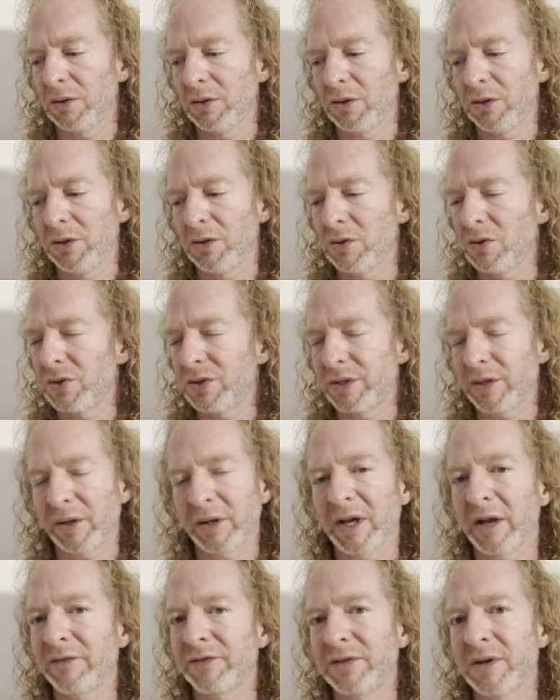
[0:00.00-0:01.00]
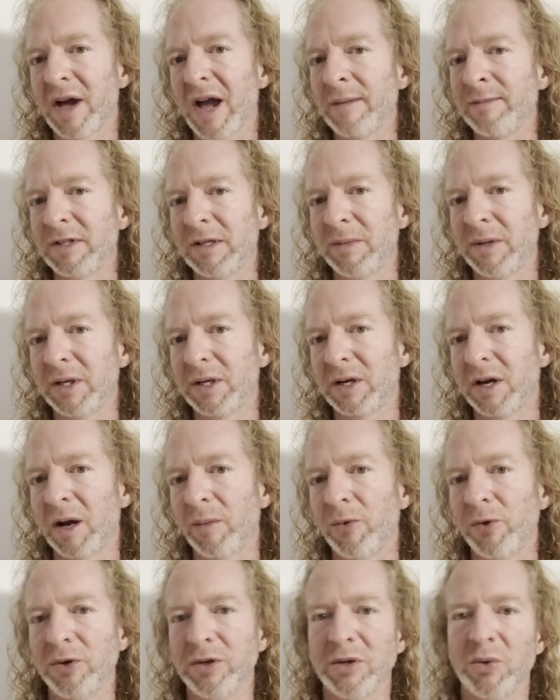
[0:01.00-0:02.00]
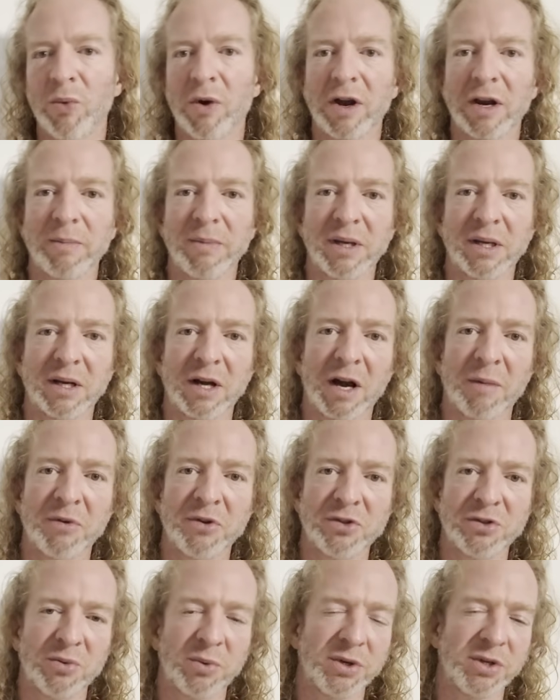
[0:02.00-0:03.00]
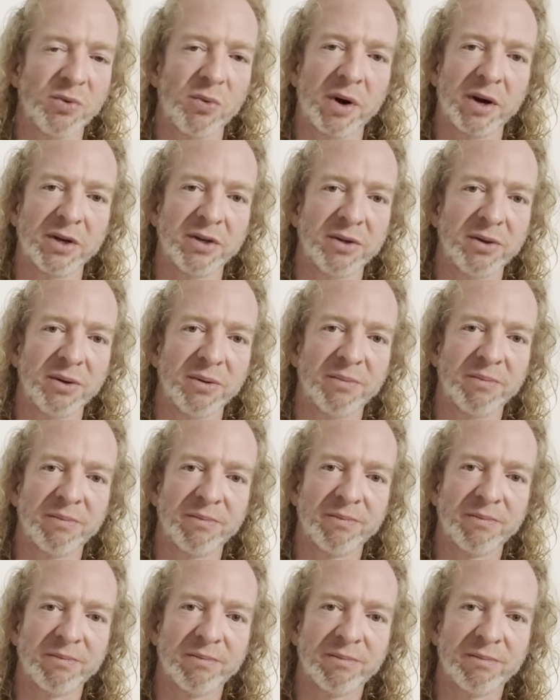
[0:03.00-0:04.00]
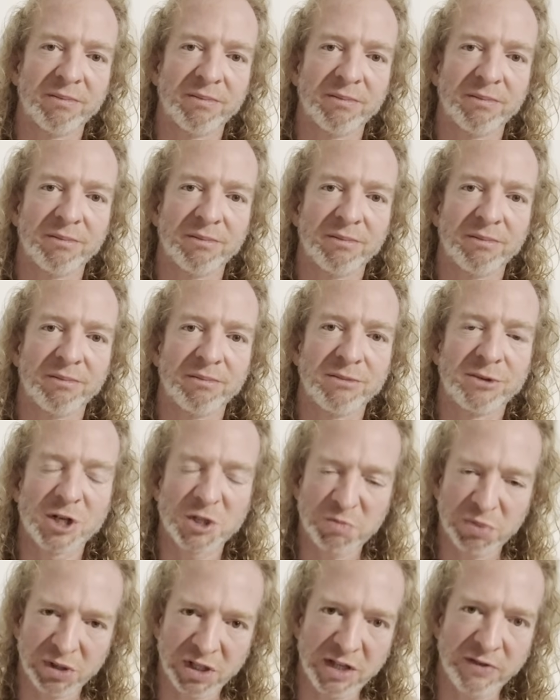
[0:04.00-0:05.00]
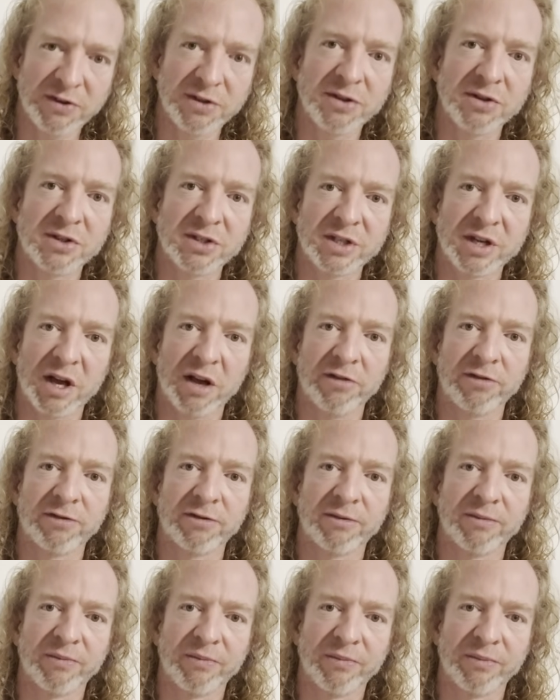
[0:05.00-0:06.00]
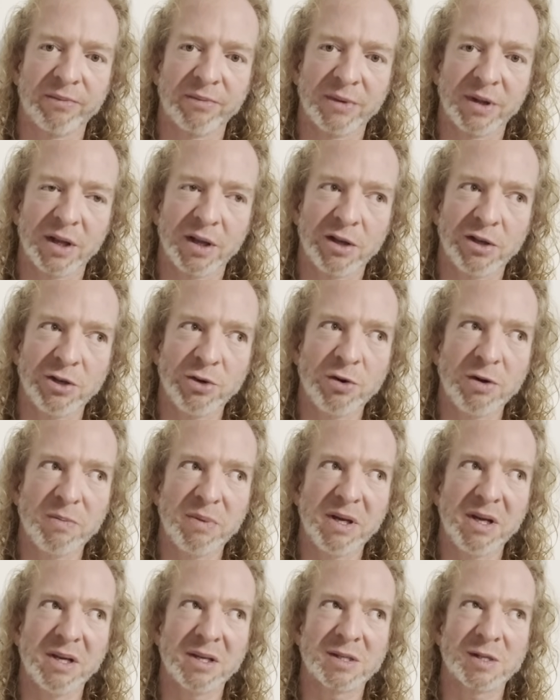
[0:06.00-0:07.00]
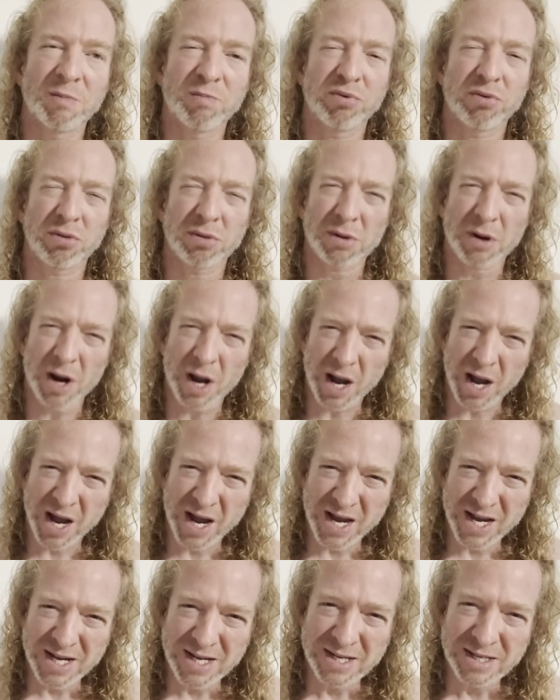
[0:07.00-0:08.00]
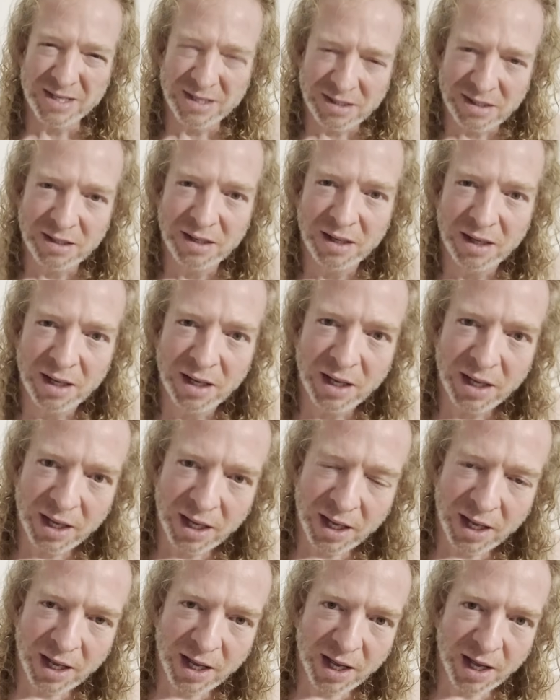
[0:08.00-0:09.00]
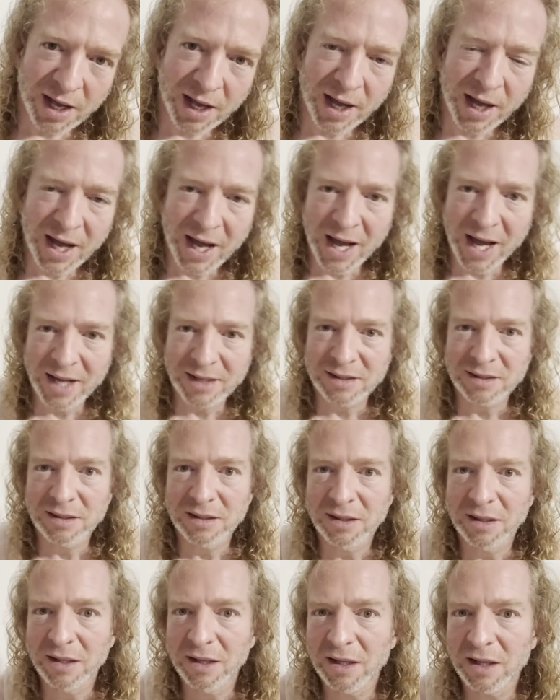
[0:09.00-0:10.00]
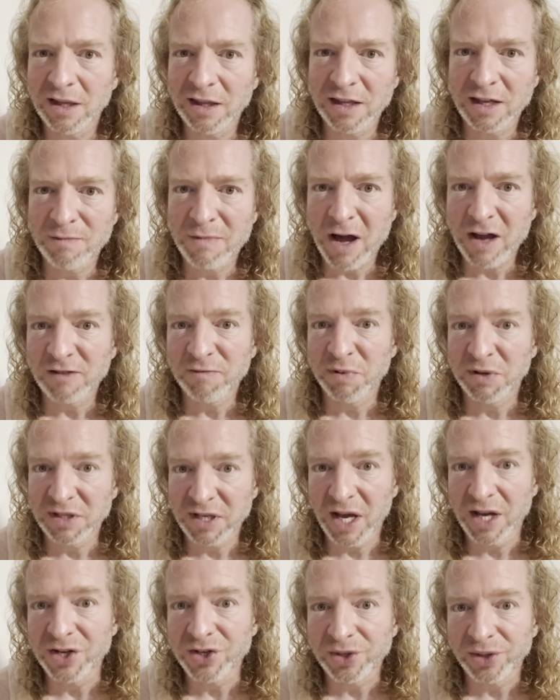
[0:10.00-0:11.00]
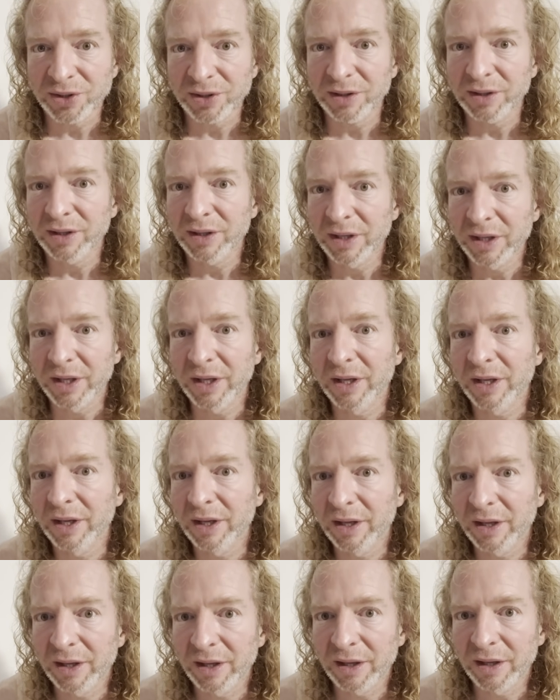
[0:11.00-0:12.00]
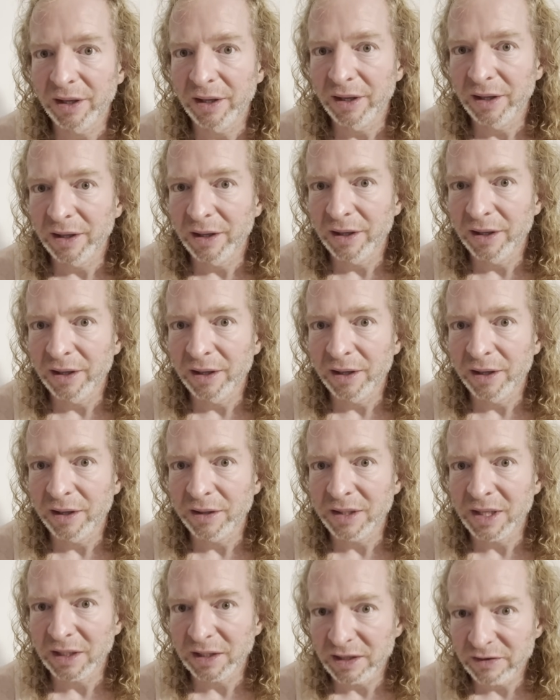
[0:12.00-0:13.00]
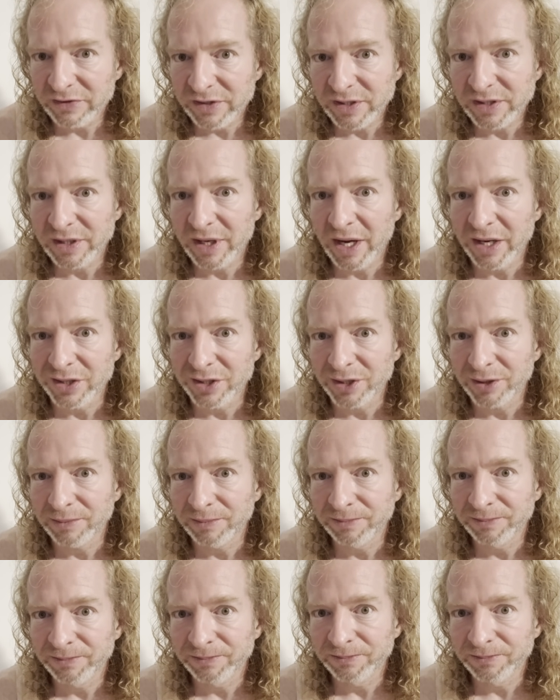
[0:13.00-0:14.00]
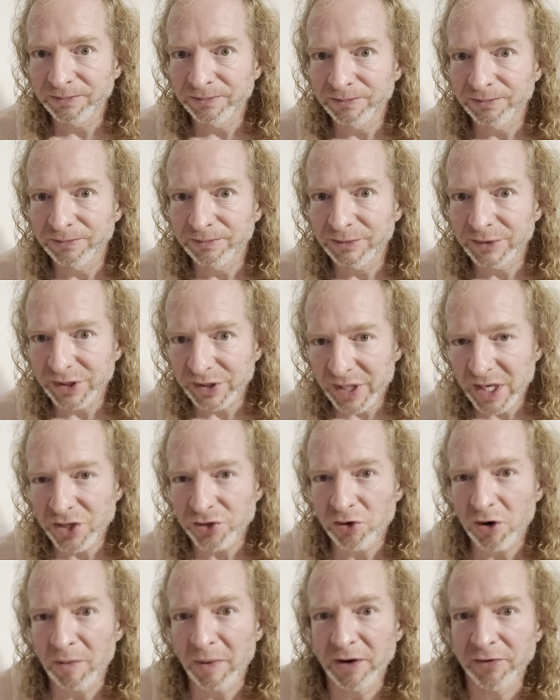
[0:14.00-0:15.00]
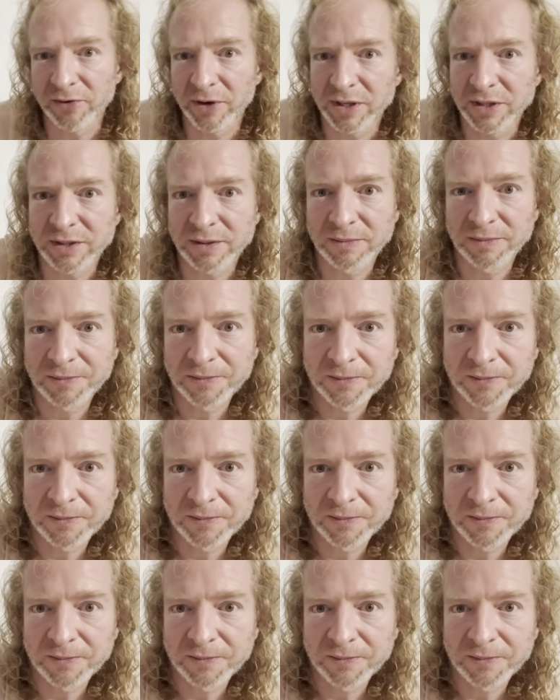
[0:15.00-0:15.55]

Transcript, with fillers: you still have time to become who you want to become and do what you want to do. Just believe in yourself. You would be surprised at the amount of potential that lives inside you. Stay strong, my friends.